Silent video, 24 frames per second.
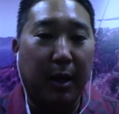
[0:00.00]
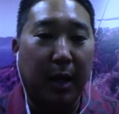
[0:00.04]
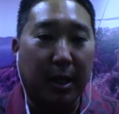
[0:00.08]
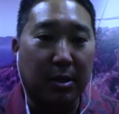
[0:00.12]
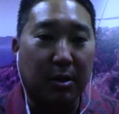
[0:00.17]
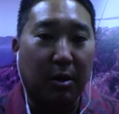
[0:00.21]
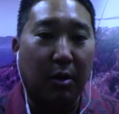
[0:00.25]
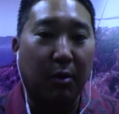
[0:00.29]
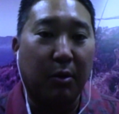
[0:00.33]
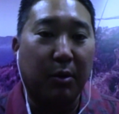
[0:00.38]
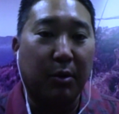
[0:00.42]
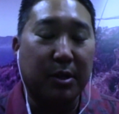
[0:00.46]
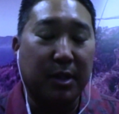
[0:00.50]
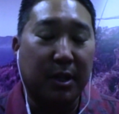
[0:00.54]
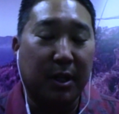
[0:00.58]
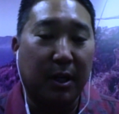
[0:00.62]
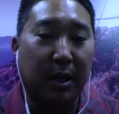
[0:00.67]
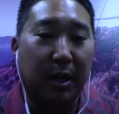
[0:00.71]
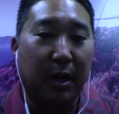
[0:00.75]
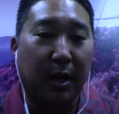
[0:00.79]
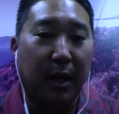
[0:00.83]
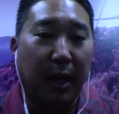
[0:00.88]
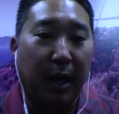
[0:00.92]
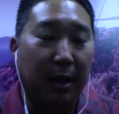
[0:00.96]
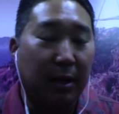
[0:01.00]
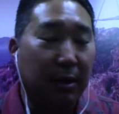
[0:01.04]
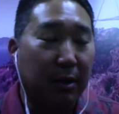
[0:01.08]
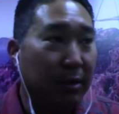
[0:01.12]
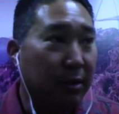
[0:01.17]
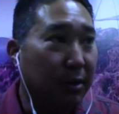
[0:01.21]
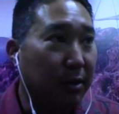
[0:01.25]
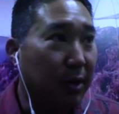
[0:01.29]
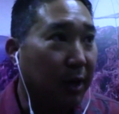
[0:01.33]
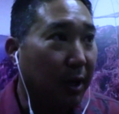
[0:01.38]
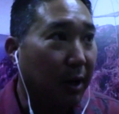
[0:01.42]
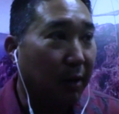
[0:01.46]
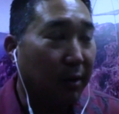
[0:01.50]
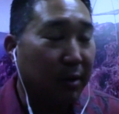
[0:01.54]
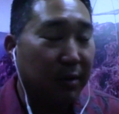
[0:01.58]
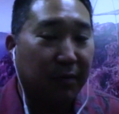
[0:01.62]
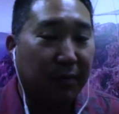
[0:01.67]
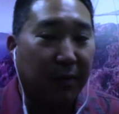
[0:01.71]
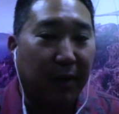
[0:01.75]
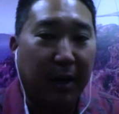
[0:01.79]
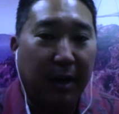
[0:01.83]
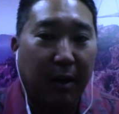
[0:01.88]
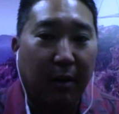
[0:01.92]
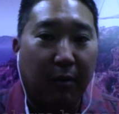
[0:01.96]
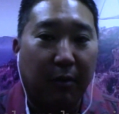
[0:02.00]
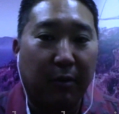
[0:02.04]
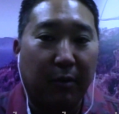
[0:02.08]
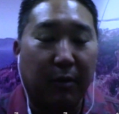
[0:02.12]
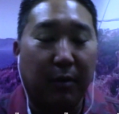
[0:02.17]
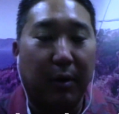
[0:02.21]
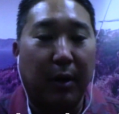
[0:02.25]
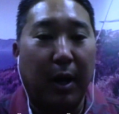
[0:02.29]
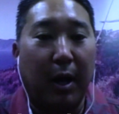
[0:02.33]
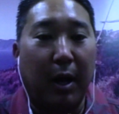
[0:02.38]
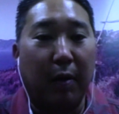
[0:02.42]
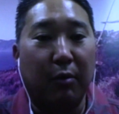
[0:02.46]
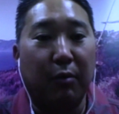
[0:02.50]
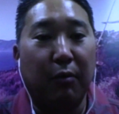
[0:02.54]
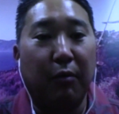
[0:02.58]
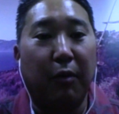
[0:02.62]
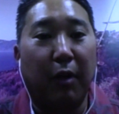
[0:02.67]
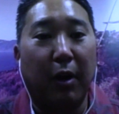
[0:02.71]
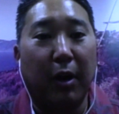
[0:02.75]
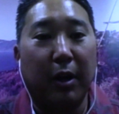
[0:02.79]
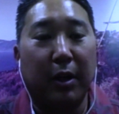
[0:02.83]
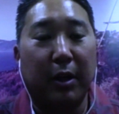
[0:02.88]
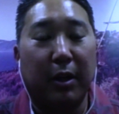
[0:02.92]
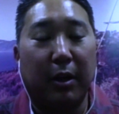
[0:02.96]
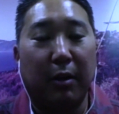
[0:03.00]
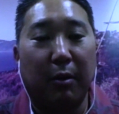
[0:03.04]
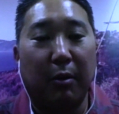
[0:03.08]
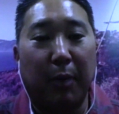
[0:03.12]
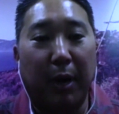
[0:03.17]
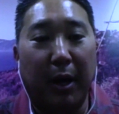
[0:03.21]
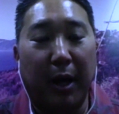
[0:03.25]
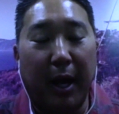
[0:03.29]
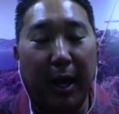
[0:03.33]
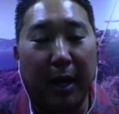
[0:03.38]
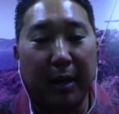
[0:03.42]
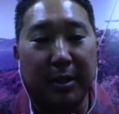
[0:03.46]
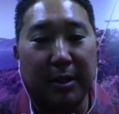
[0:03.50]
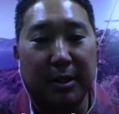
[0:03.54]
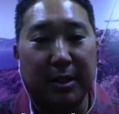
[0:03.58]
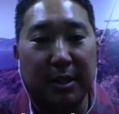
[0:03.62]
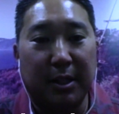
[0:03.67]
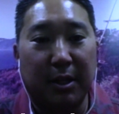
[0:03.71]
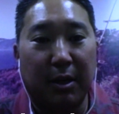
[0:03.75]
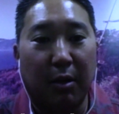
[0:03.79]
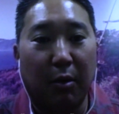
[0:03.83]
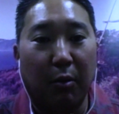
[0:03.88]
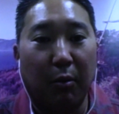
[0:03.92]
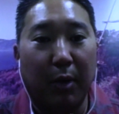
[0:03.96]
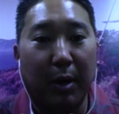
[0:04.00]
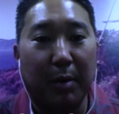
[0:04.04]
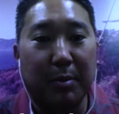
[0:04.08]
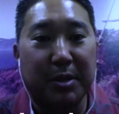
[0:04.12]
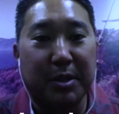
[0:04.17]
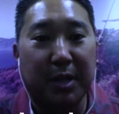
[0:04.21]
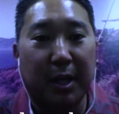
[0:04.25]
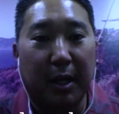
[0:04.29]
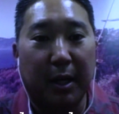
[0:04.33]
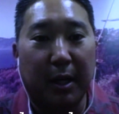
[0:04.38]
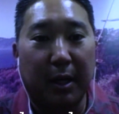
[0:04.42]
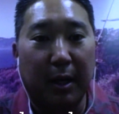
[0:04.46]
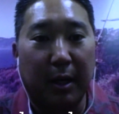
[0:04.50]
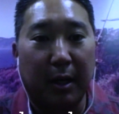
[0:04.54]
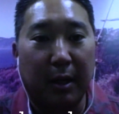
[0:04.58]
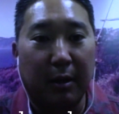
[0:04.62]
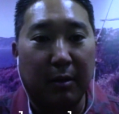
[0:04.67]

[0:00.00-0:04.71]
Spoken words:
That's always needed. And you can always find out how to volunteer by accessing our website.